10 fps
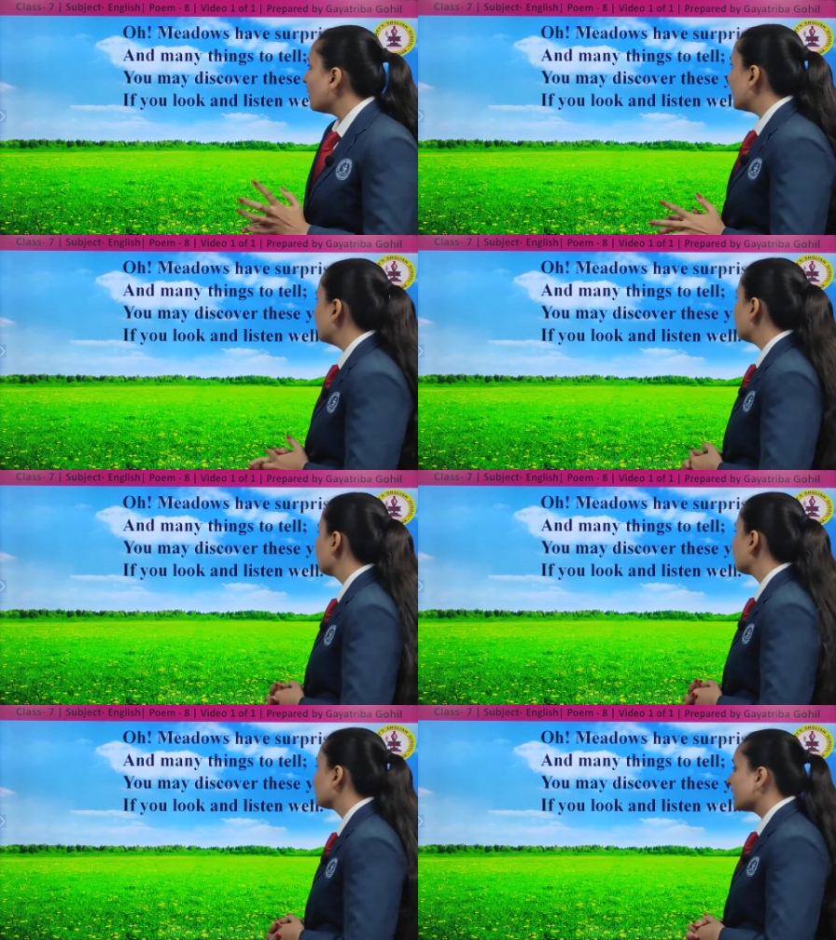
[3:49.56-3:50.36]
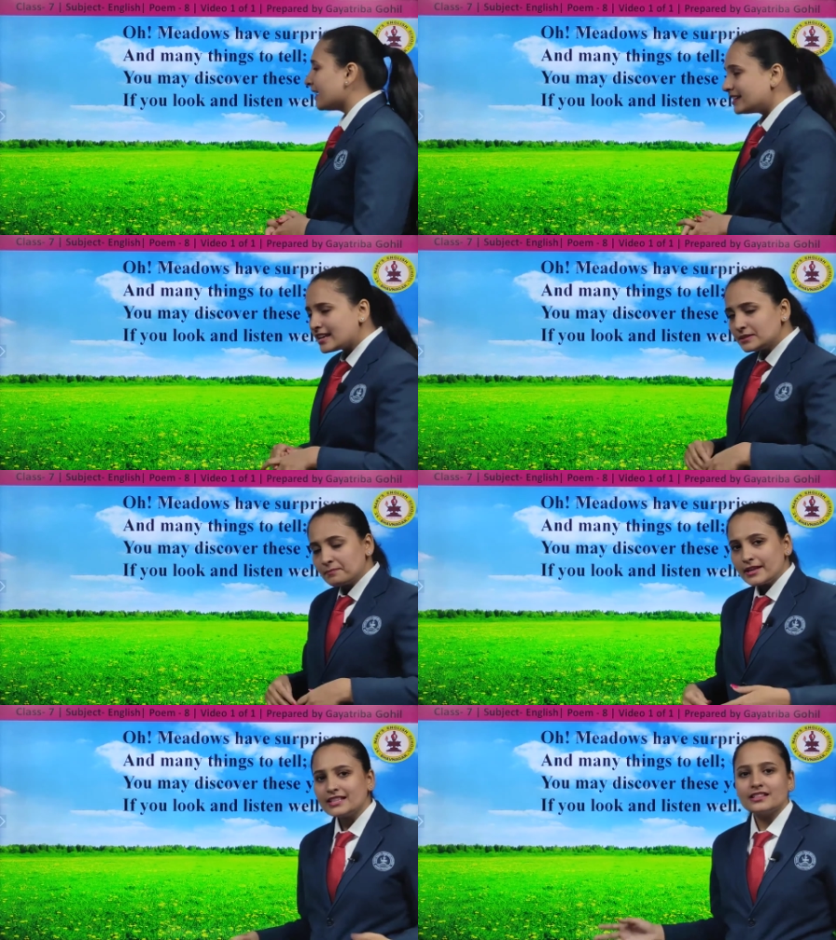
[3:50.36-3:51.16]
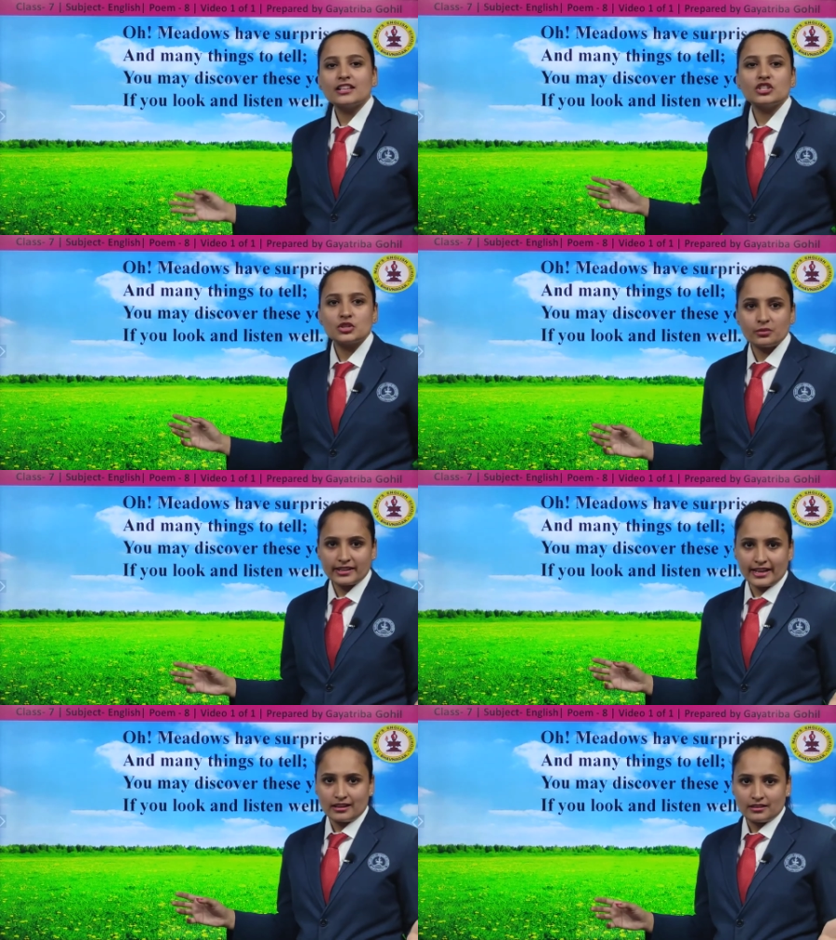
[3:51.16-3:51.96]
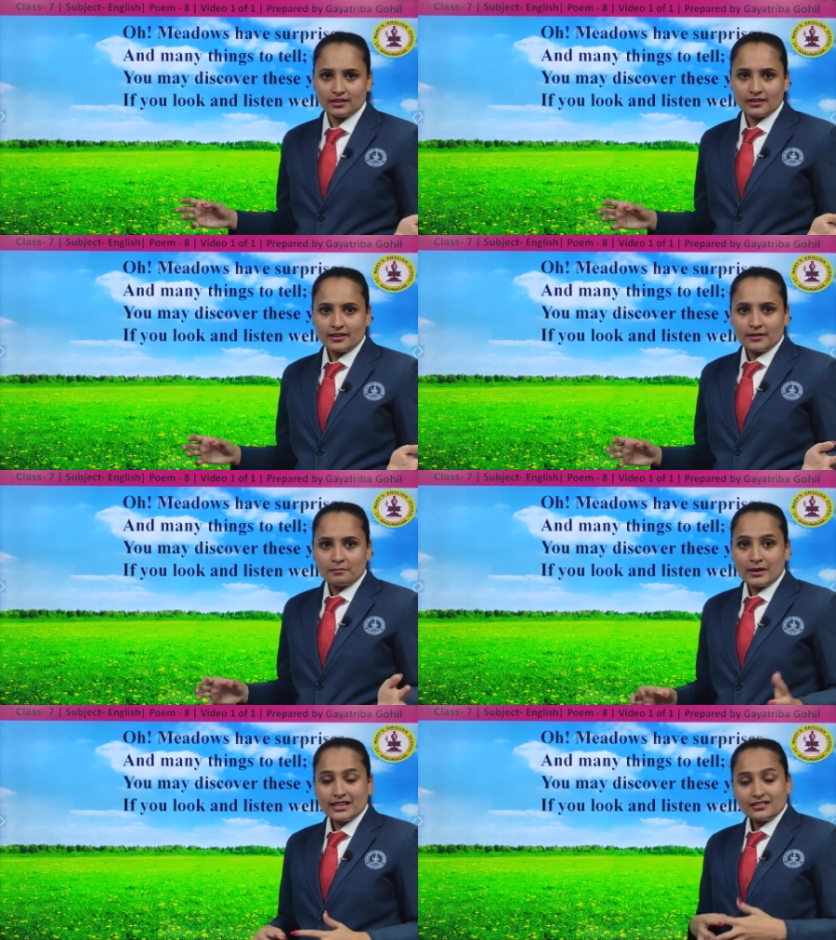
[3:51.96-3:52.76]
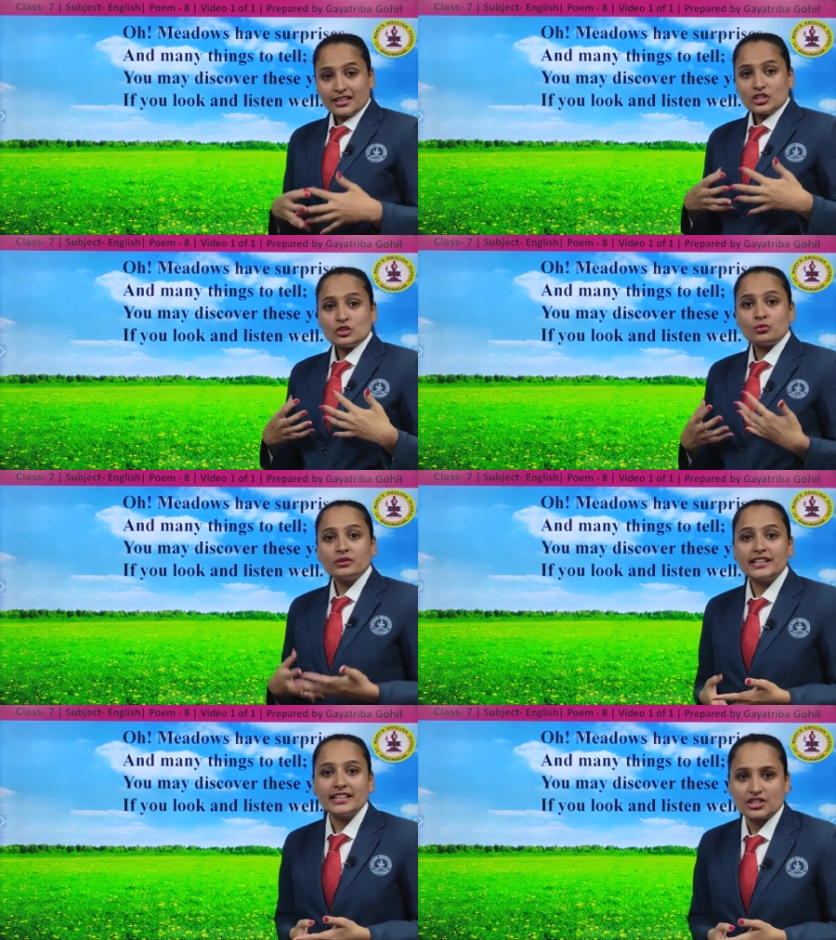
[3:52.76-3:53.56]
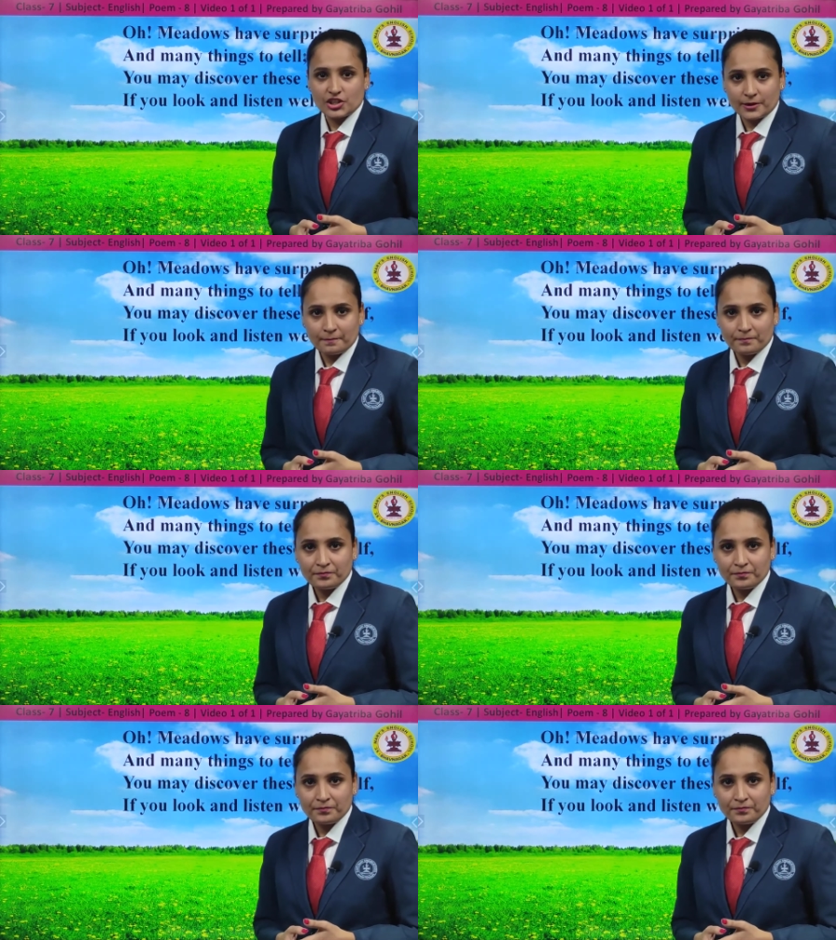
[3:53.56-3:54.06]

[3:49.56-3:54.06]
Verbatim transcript: well. It has many things to tell, many things to teach,